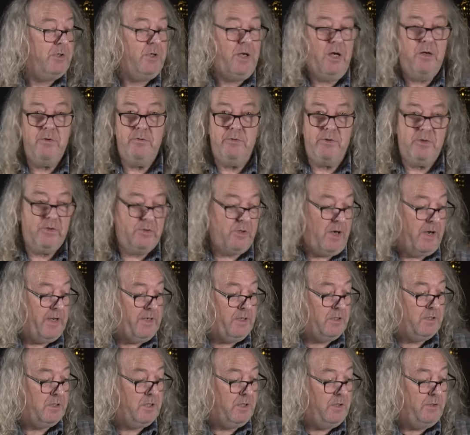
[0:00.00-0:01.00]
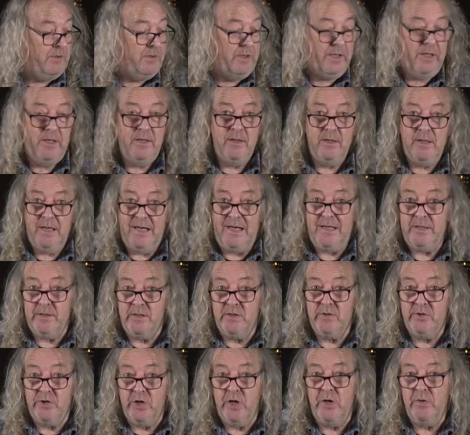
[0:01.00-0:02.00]
go straight to
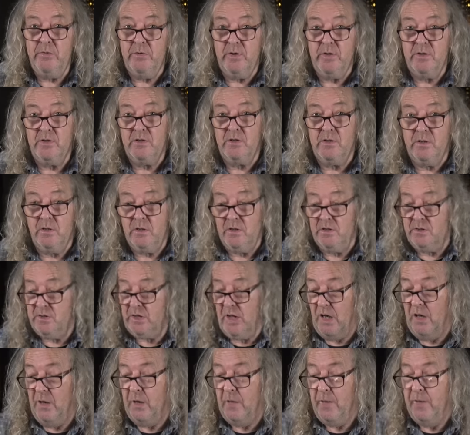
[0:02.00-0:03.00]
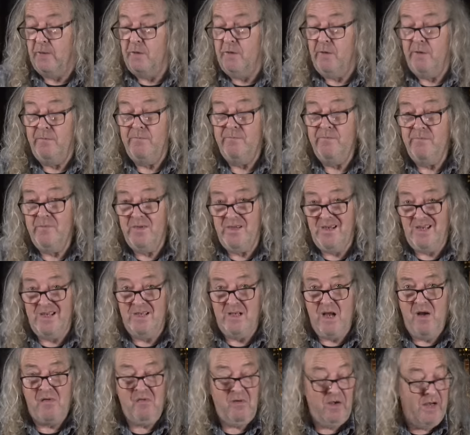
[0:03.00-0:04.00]
each tuners. So it
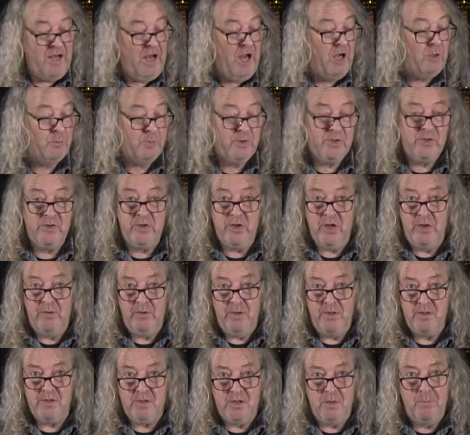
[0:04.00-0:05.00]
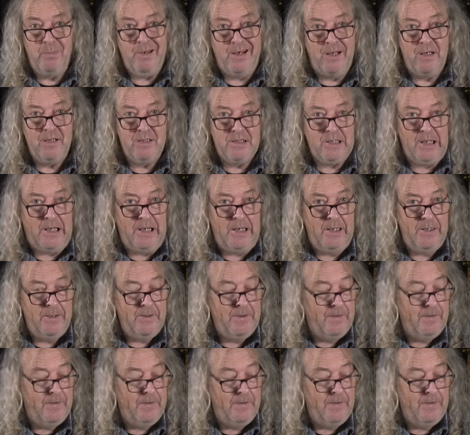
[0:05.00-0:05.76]
definitely helps tuning stability.